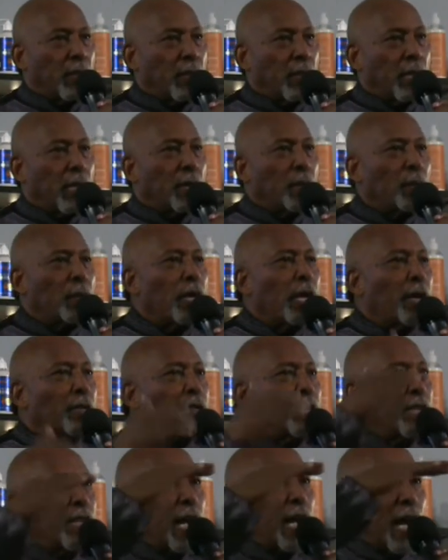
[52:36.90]
And we
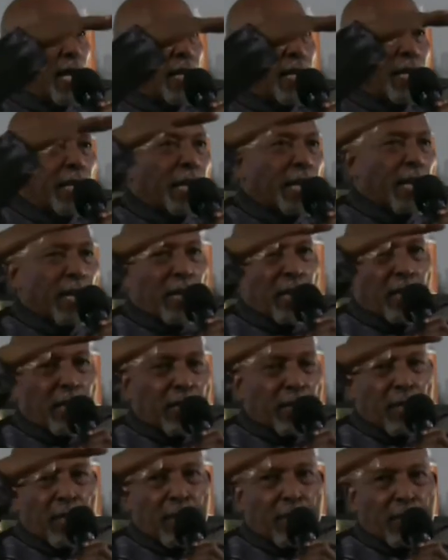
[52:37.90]
haven't gotten there
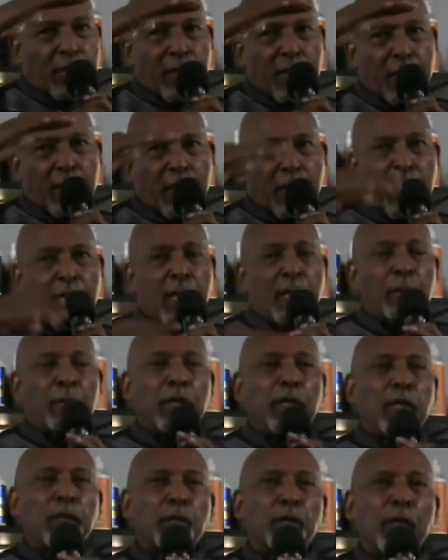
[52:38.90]

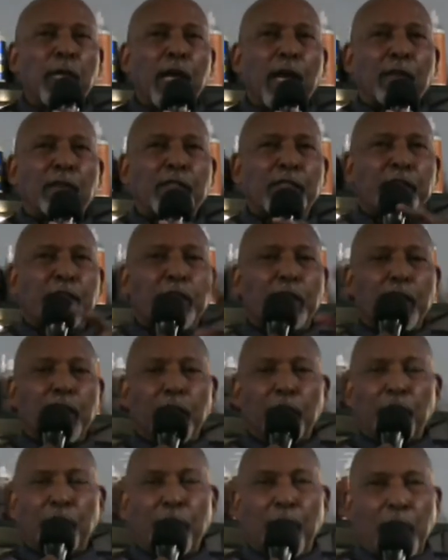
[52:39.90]
because we haven't
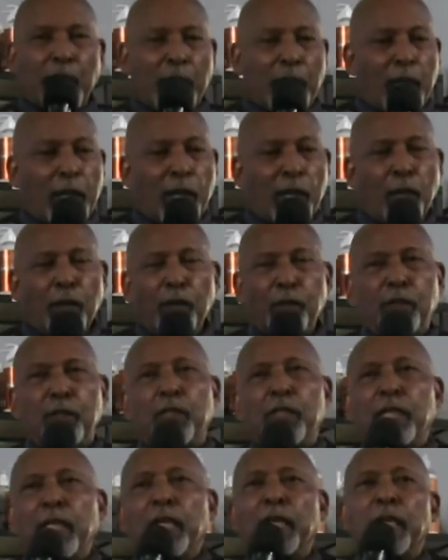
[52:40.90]
solidified our culture.
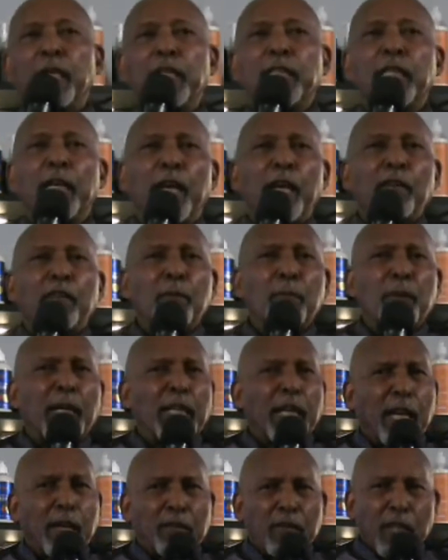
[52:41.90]
See, everybody
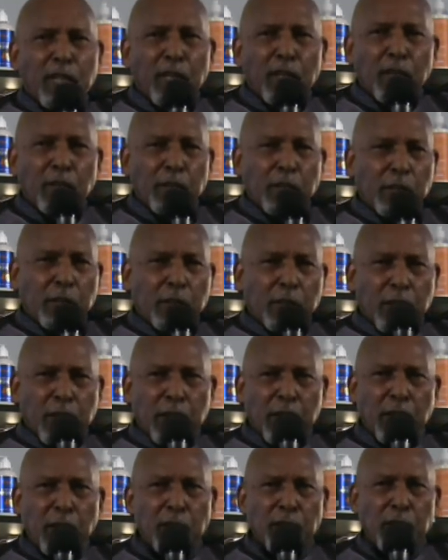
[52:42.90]
have a culture.
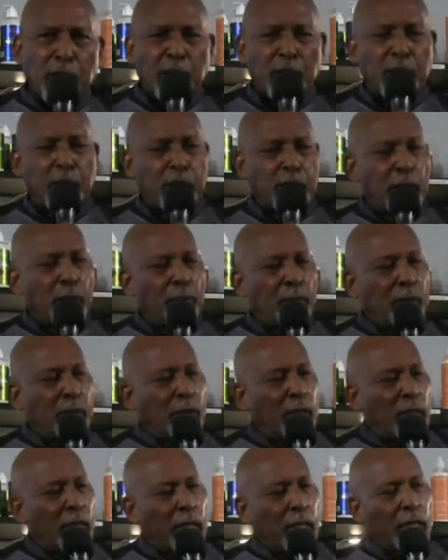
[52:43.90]
Culture isn't something
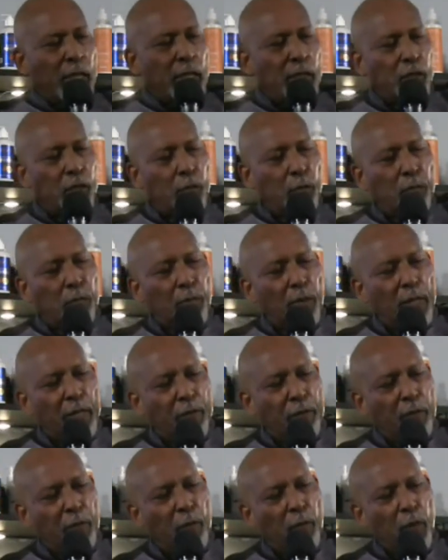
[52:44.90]
you bring
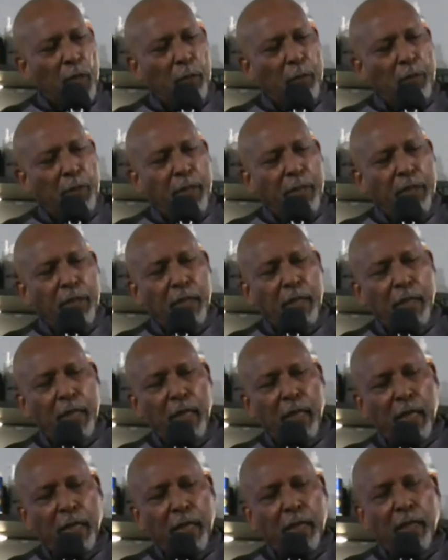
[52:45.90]
from one place to the
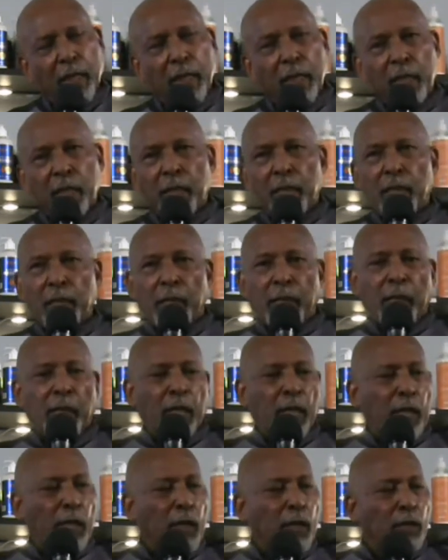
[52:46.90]
other.
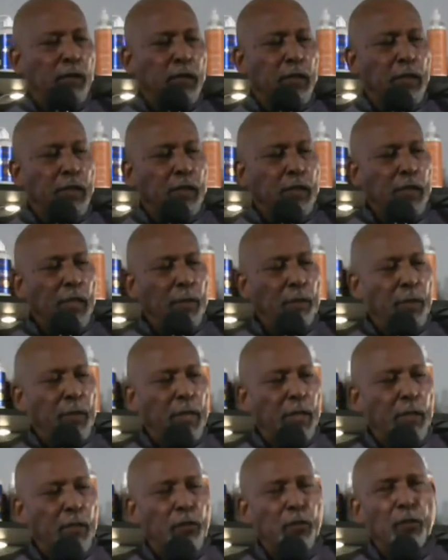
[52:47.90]
Culture is
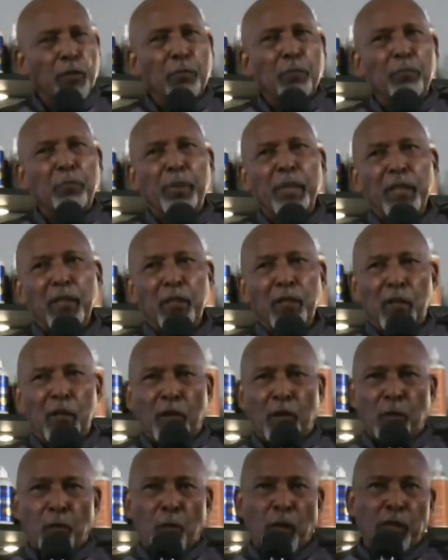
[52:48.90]
something you build
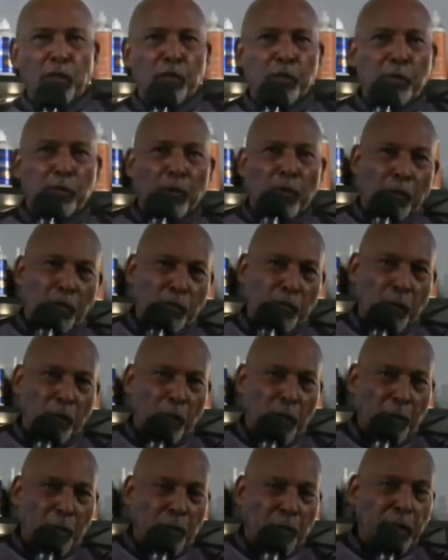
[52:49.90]
on what you brought from
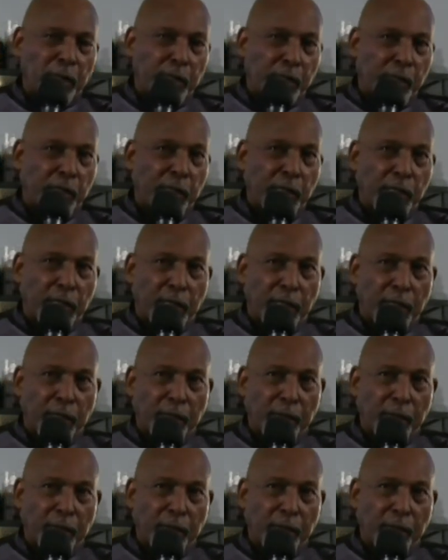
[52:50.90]
one place to the other.